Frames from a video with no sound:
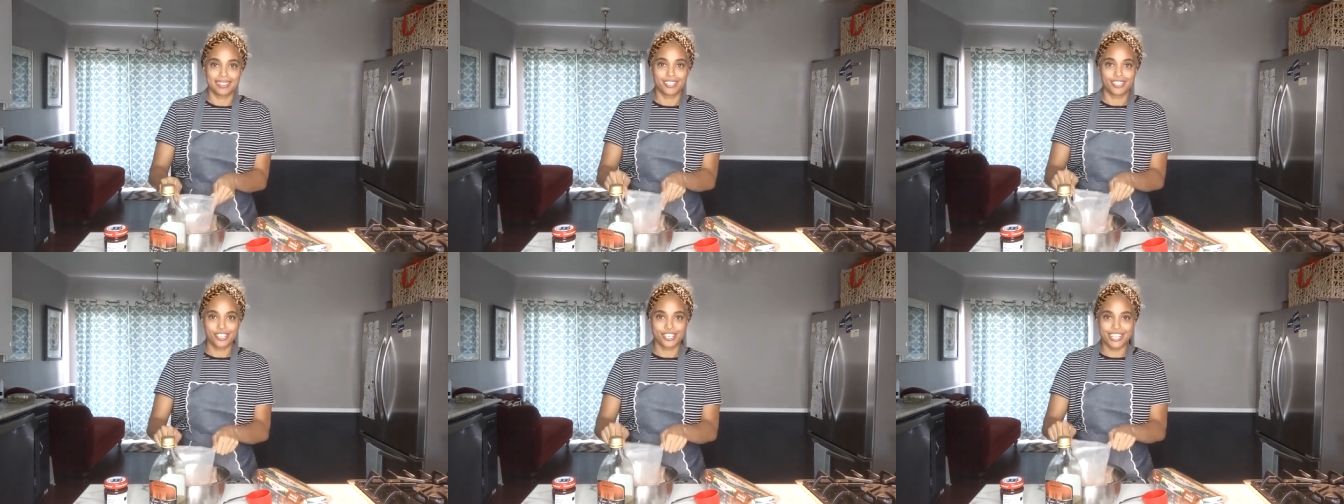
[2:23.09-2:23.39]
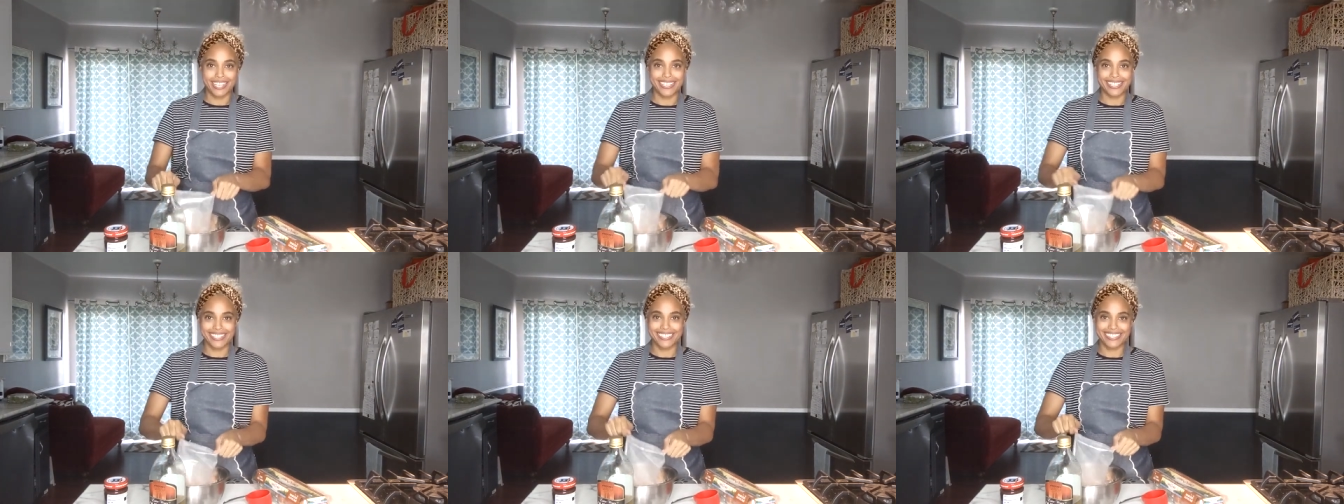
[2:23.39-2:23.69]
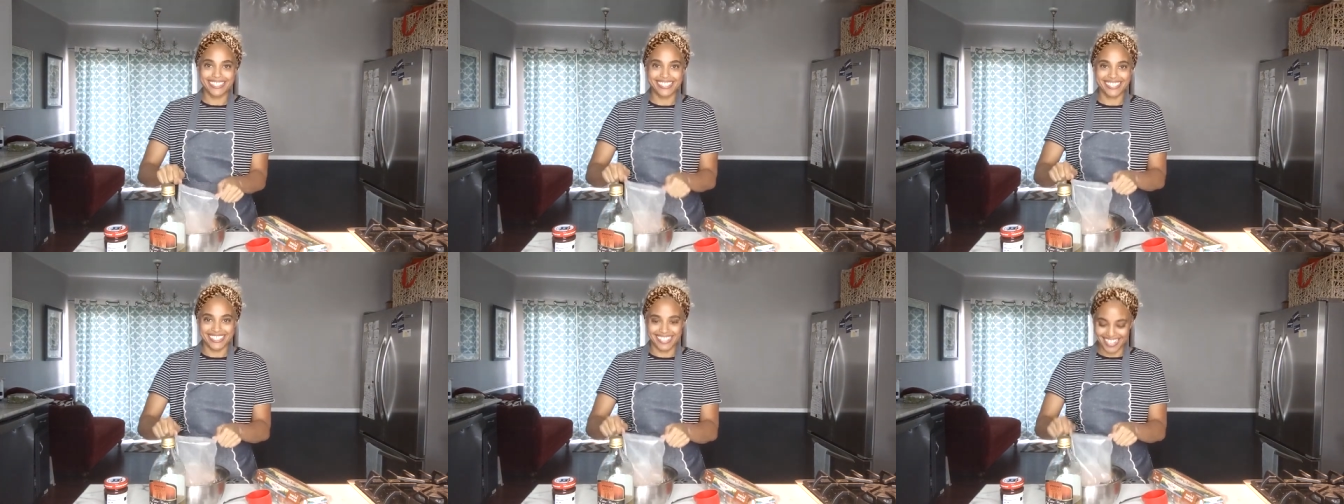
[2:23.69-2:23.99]

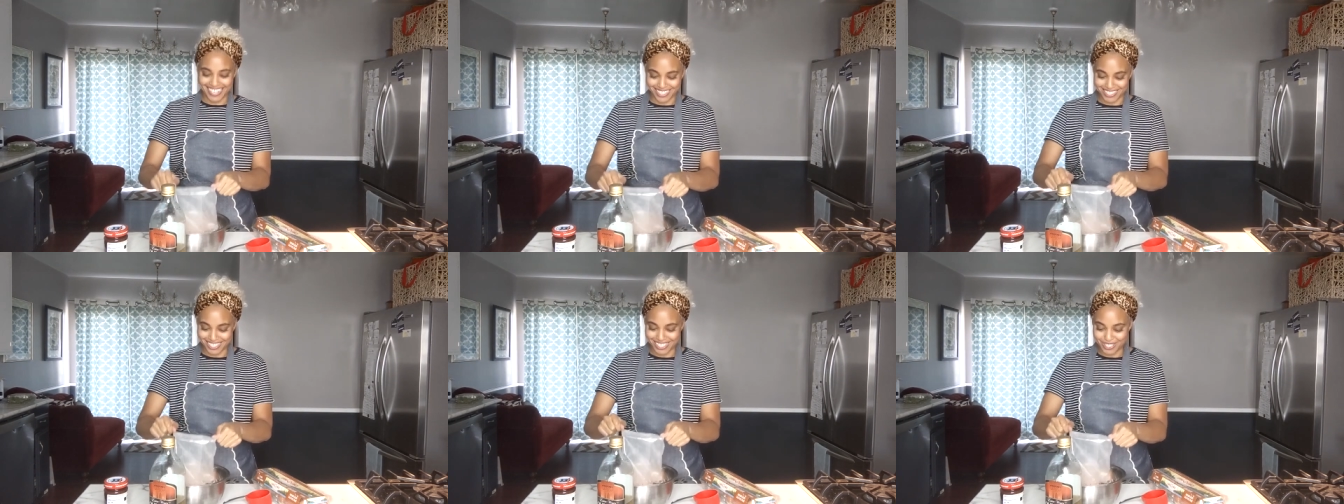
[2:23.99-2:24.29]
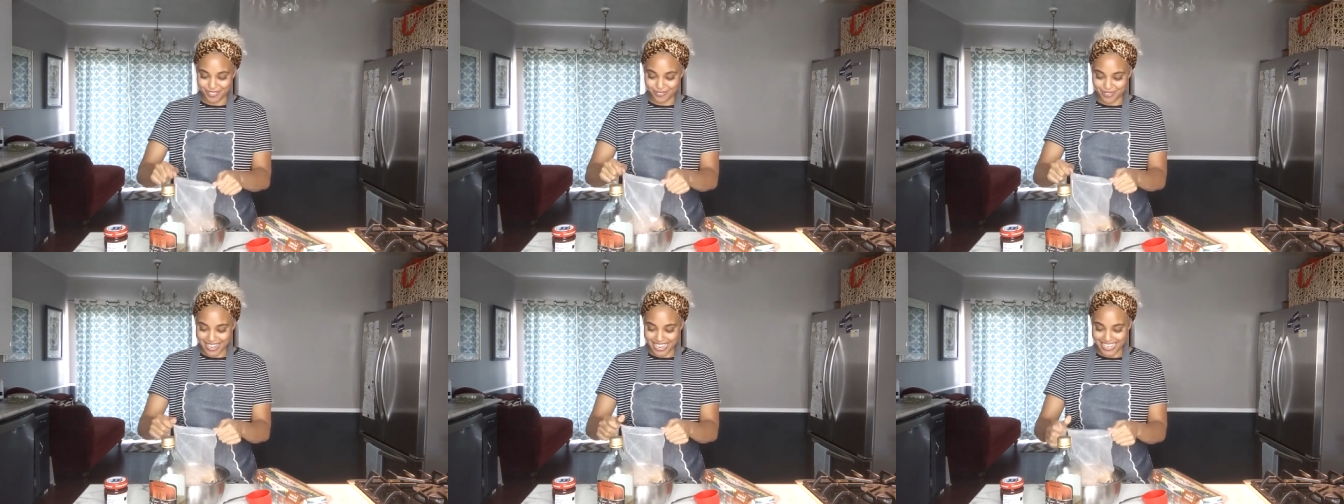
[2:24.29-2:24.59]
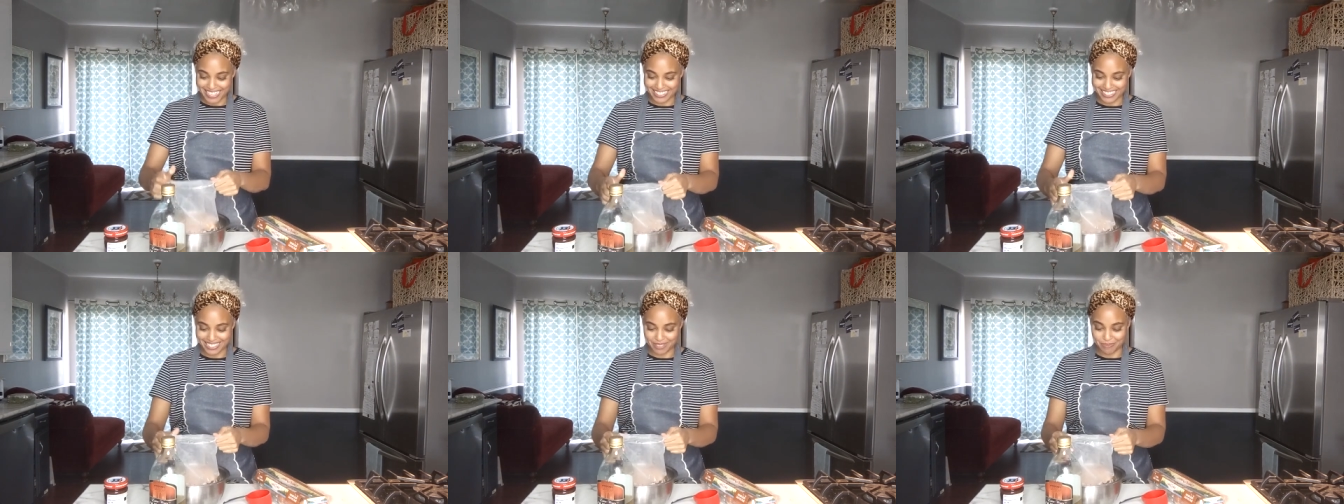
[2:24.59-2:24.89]
cookies and
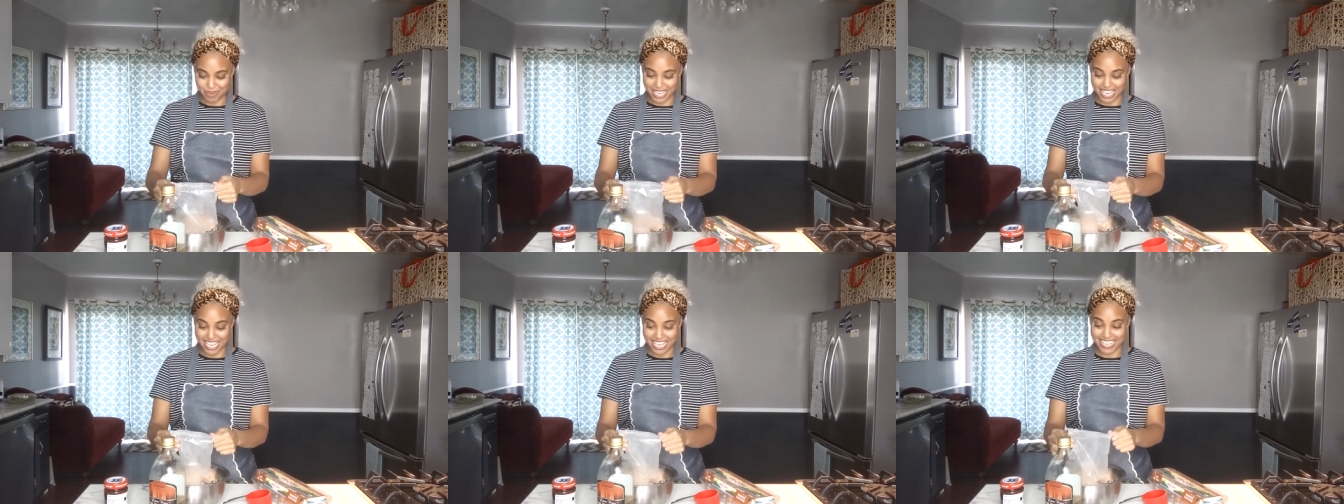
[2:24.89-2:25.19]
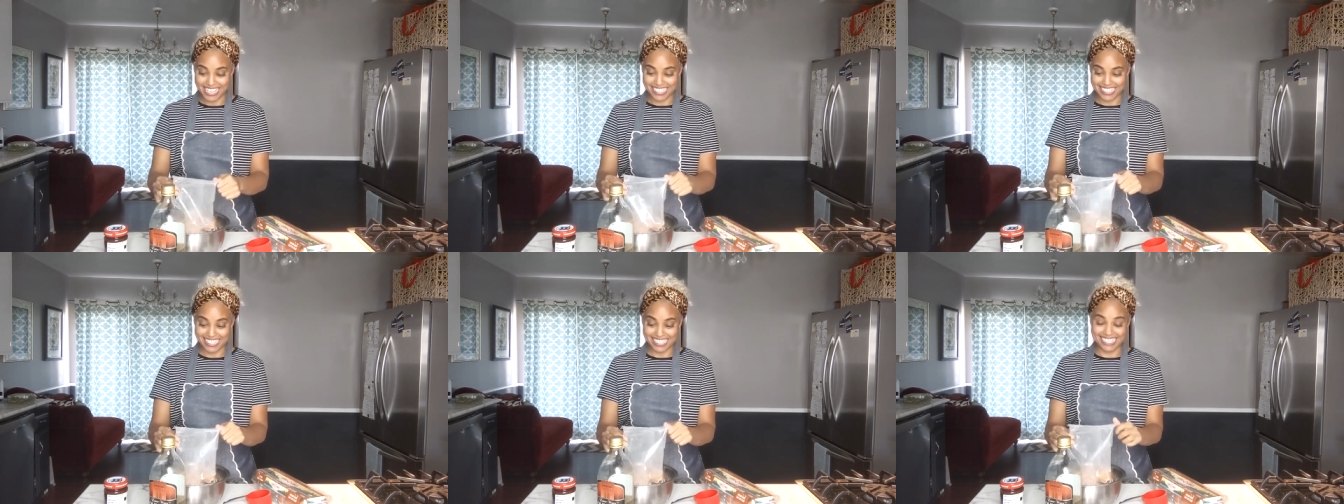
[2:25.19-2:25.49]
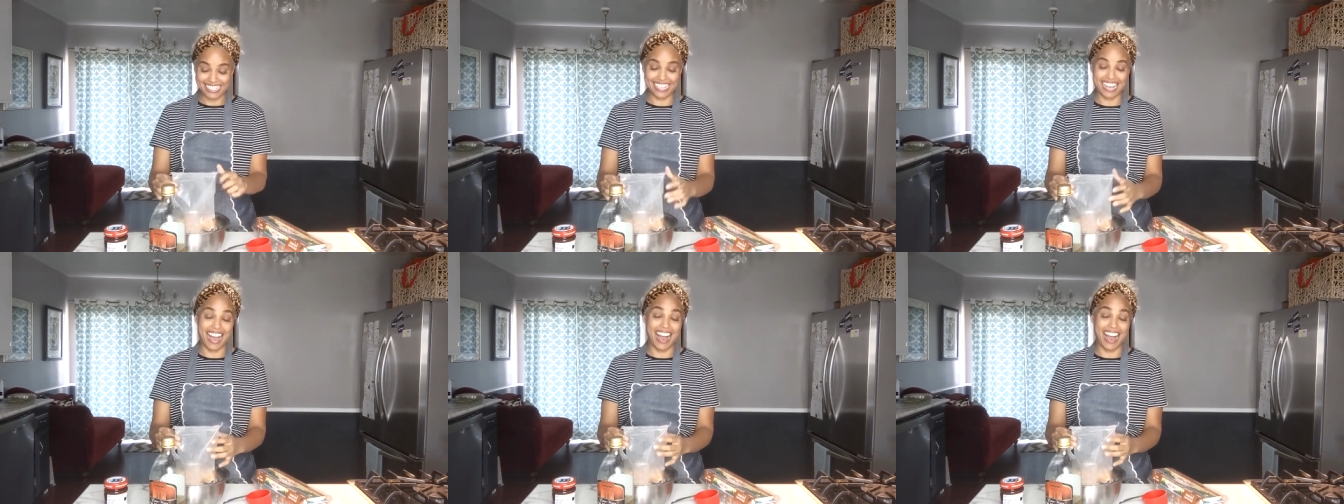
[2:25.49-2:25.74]
sweets because